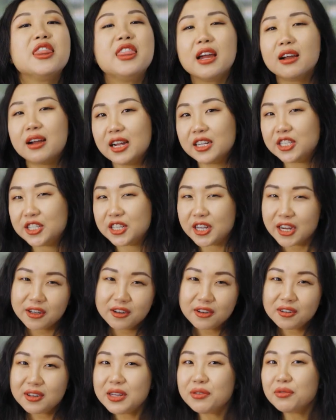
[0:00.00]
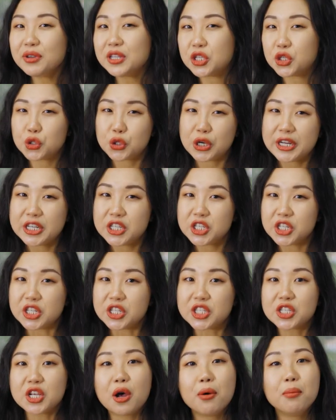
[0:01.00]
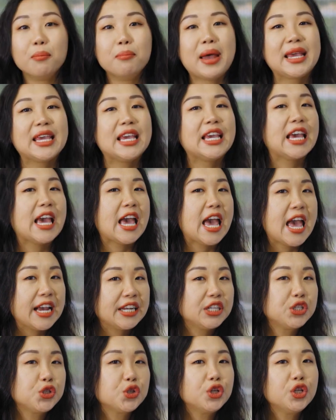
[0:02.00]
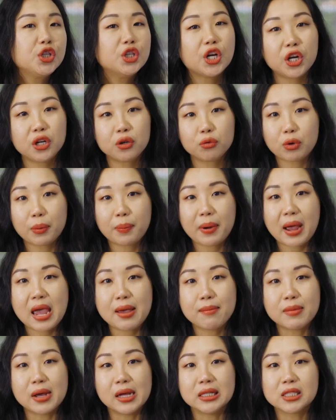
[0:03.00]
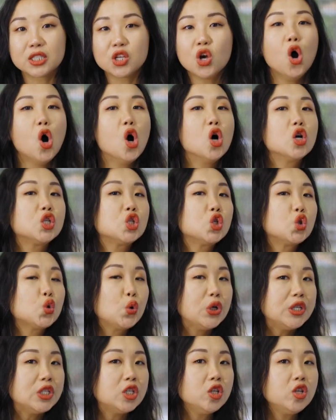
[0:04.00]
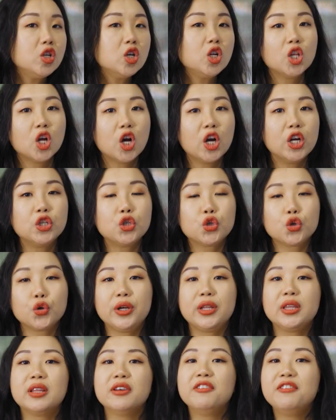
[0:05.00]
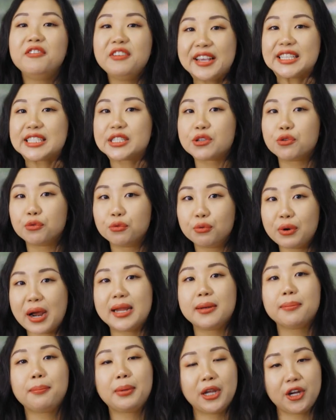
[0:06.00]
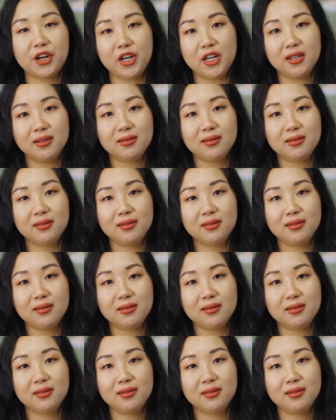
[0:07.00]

There are generally restrictions on making extra loan repayments or switching your loan during the fixed rate period.